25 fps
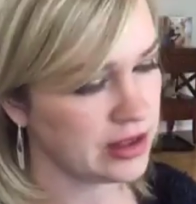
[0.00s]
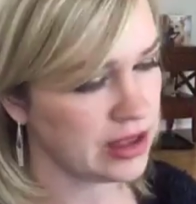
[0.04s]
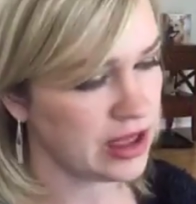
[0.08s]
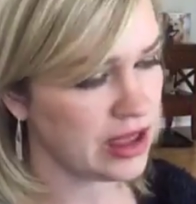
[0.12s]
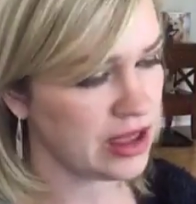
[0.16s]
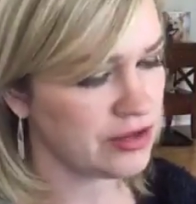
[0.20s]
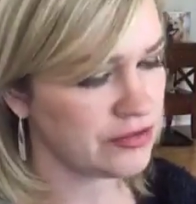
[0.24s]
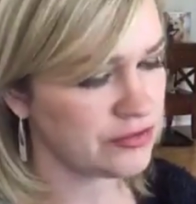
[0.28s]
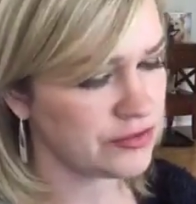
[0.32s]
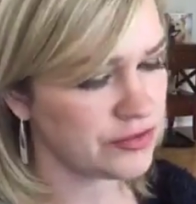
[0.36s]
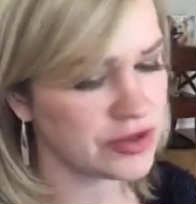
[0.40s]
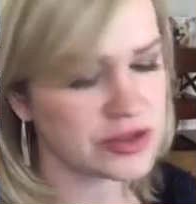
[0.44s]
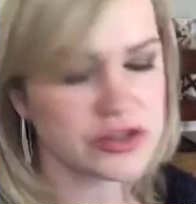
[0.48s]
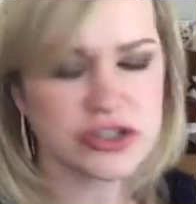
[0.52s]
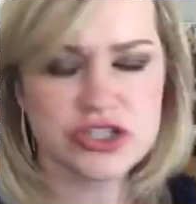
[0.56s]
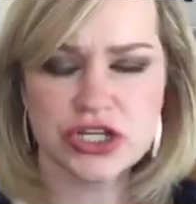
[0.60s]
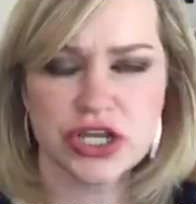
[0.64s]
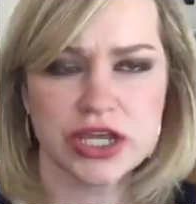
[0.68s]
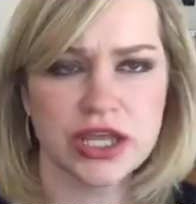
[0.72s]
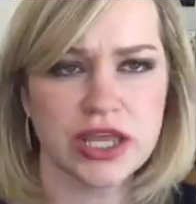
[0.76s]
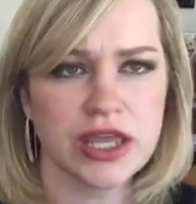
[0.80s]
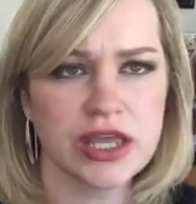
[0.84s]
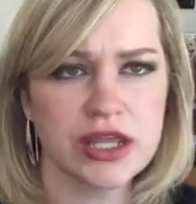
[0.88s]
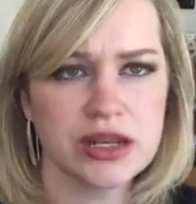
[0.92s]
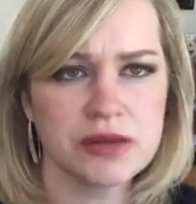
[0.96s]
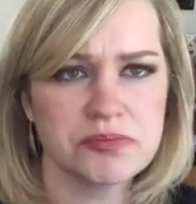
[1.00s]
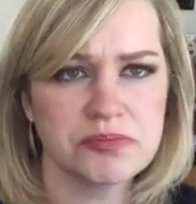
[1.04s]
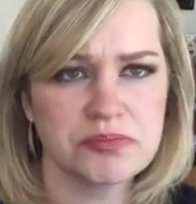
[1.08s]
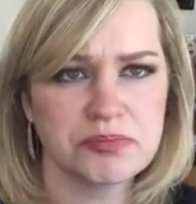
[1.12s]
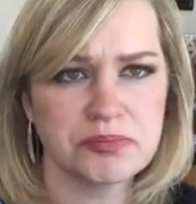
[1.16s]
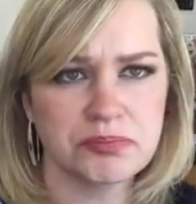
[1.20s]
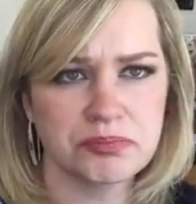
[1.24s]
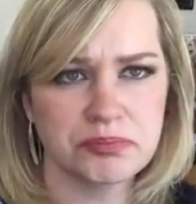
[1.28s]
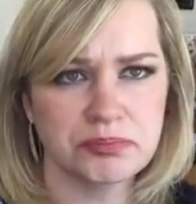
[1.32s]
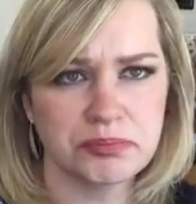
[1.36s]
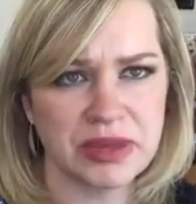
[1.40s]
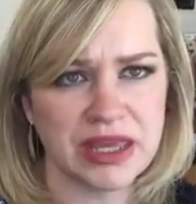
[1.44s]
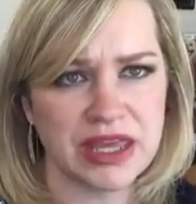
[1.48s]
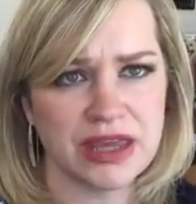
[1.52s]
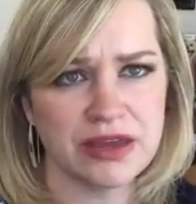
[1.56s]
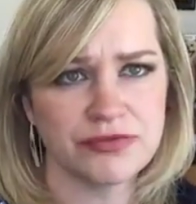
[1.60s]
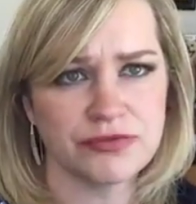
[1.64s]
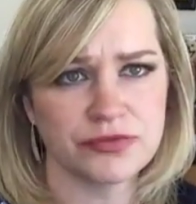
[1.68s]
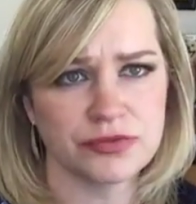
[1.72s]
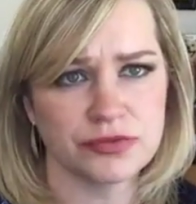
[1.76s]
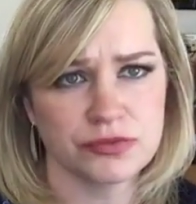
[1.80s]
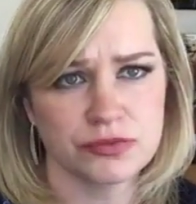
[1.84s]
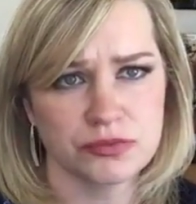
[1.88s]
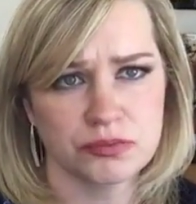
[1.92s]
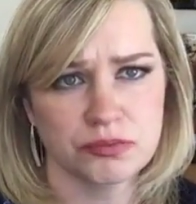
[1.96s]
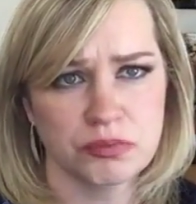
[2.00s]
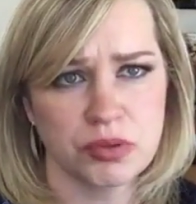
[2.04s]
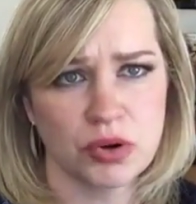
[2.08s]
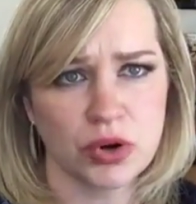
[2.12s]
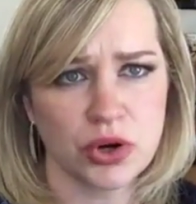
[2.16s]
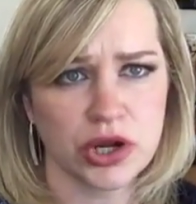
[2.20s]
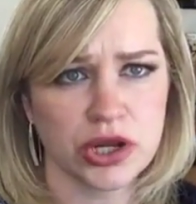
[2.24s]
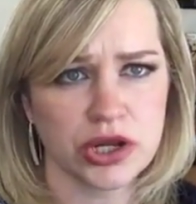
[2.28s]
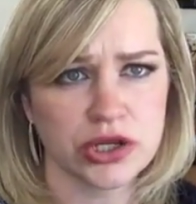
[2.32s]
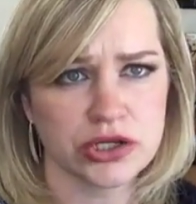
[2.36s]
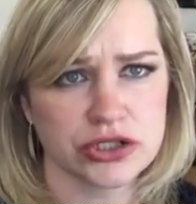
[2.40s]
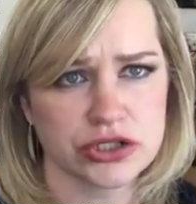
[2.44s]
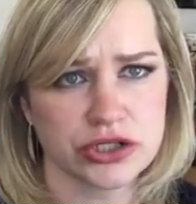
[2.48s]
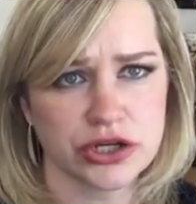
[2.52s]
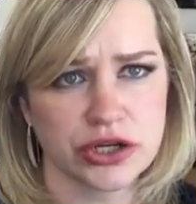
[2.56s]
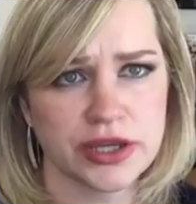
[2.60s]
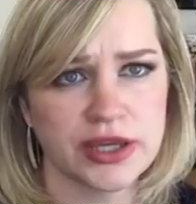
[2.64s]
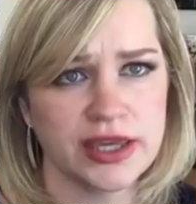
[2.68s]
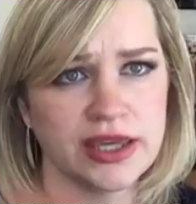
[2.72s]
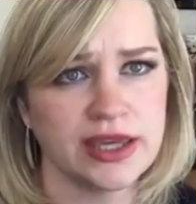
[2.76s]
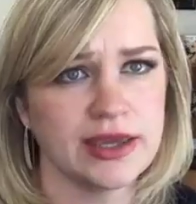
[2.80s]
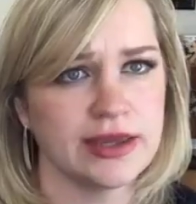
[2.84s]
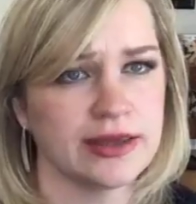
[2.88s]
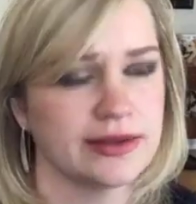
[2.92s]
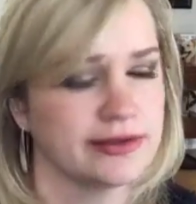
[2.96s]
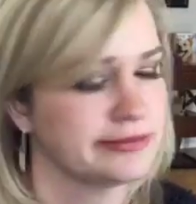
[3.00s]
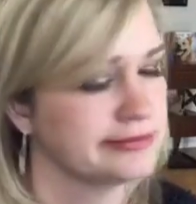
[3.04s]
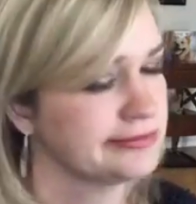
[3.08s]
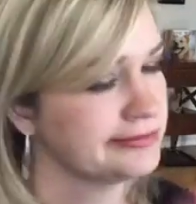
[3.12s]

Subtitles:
Of chicken, beef, pork, turkey.